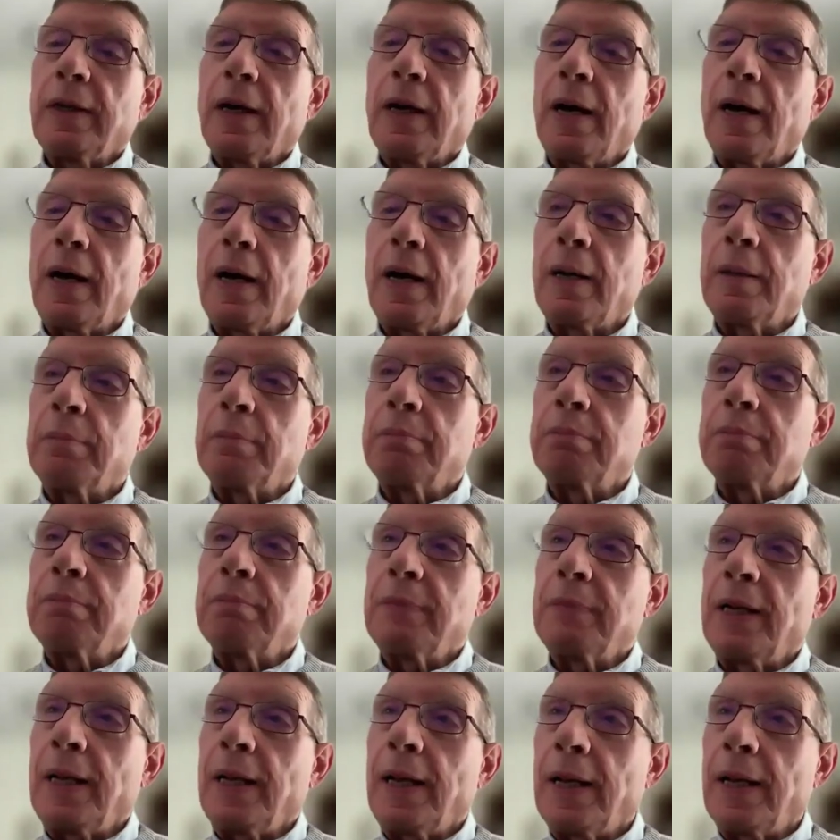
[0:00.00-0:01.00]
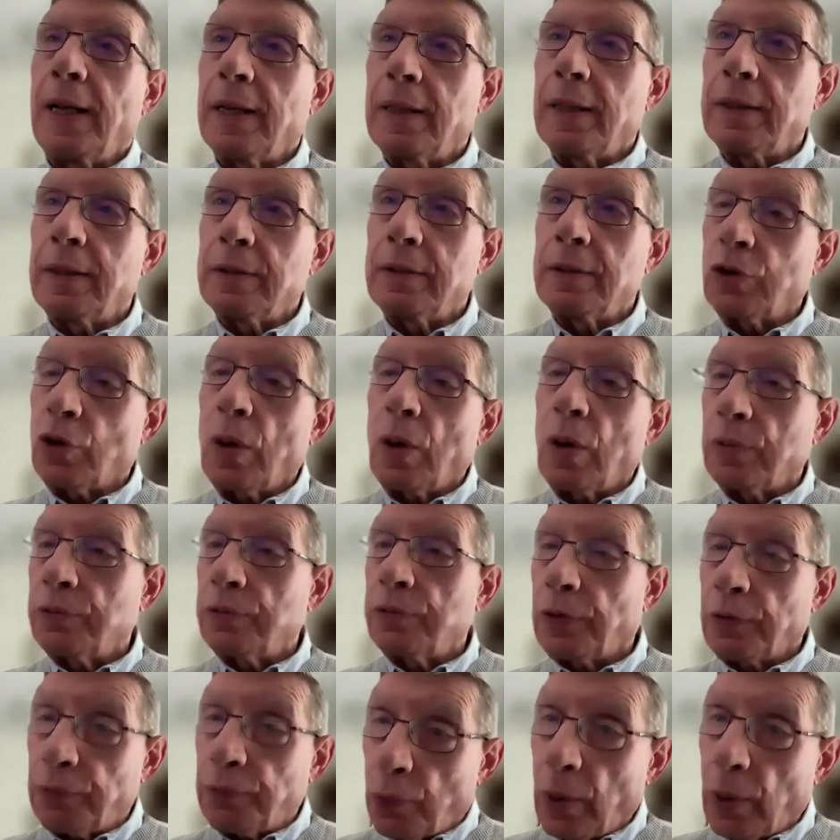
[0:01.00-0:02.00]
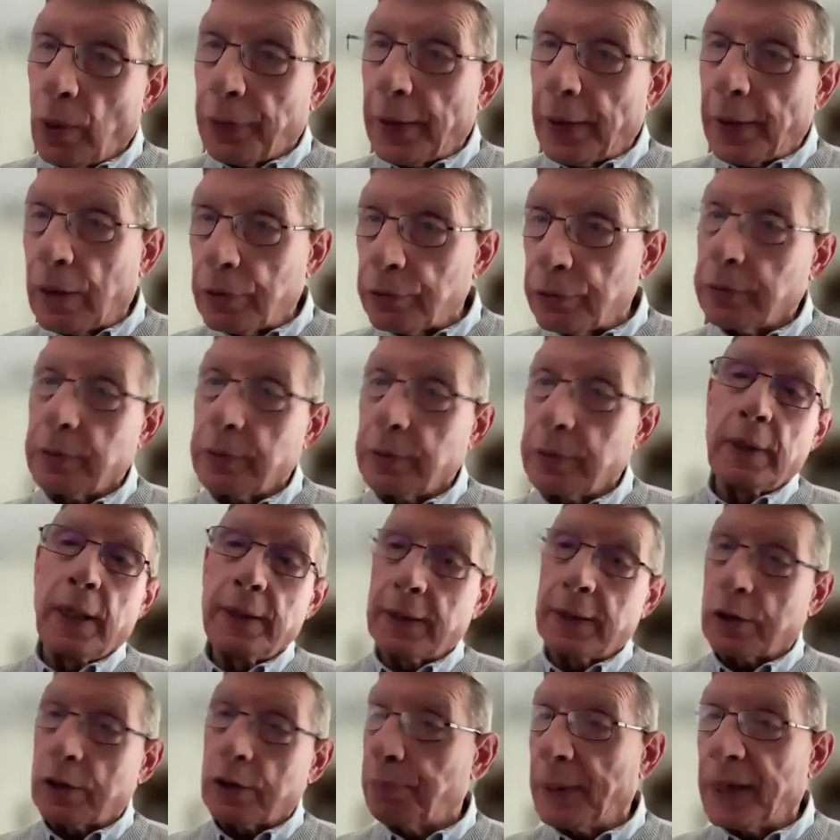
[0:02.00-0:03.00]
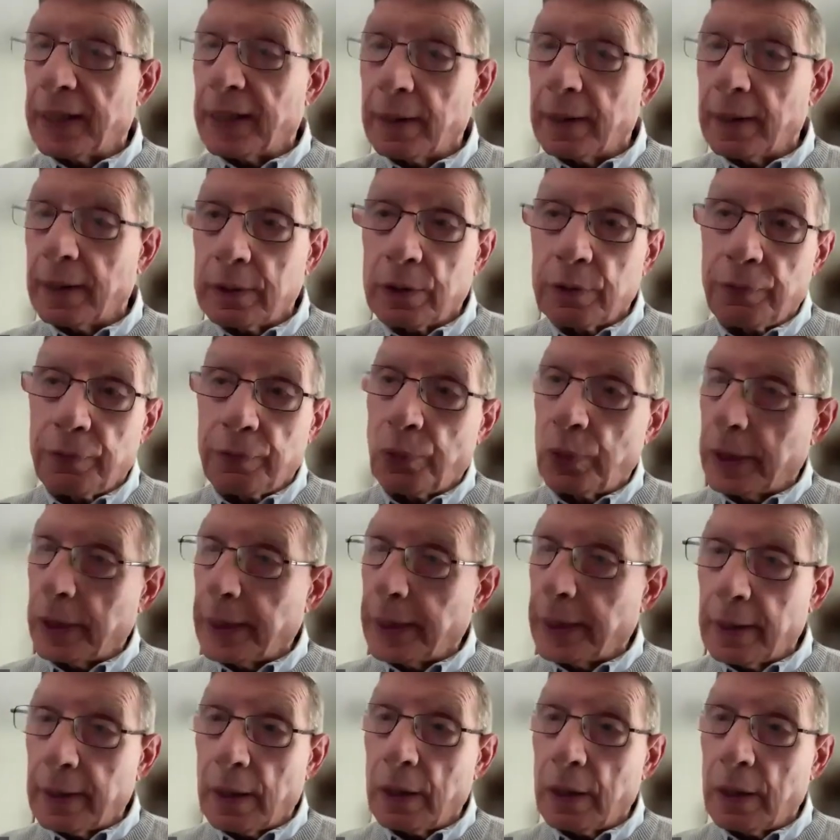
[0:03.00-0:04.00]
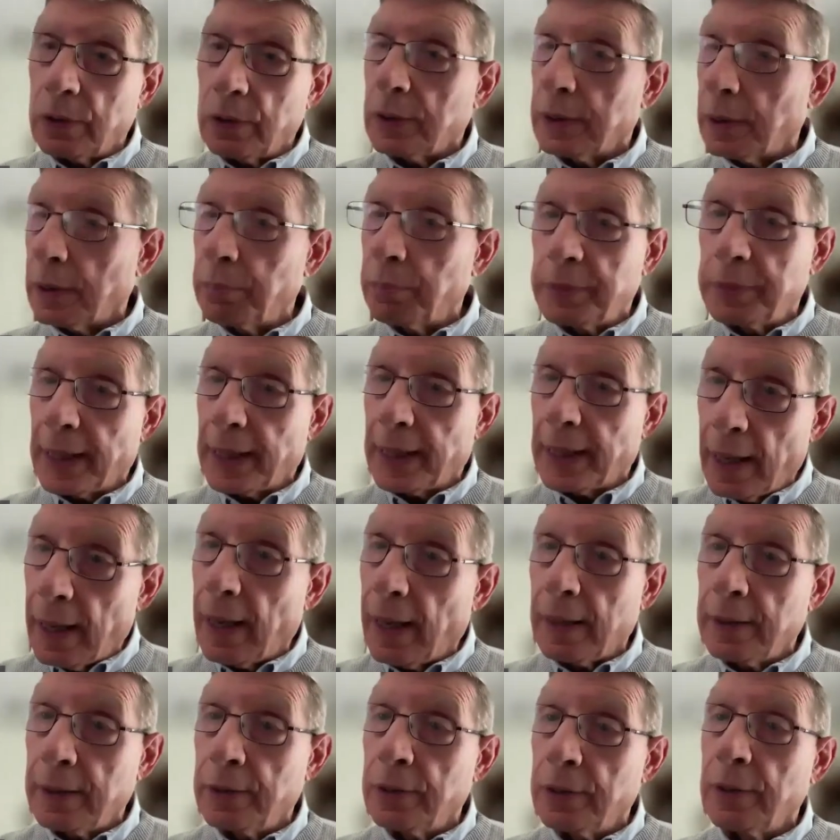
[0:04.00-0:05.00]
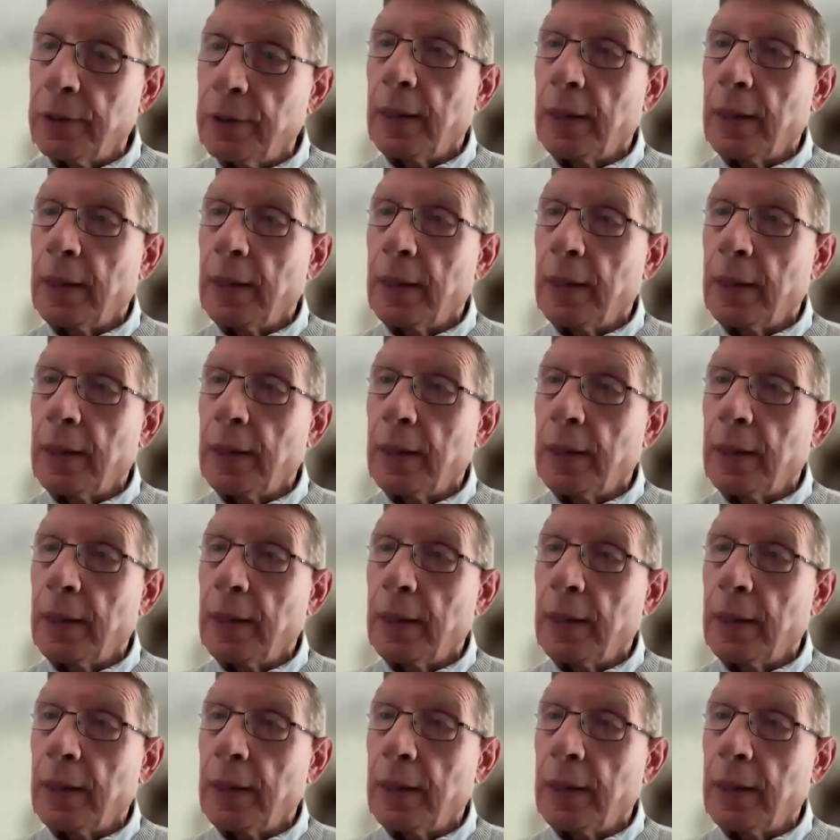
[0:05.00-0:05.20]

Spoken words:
and called for 4,000 and expanded to 4,800 and beyond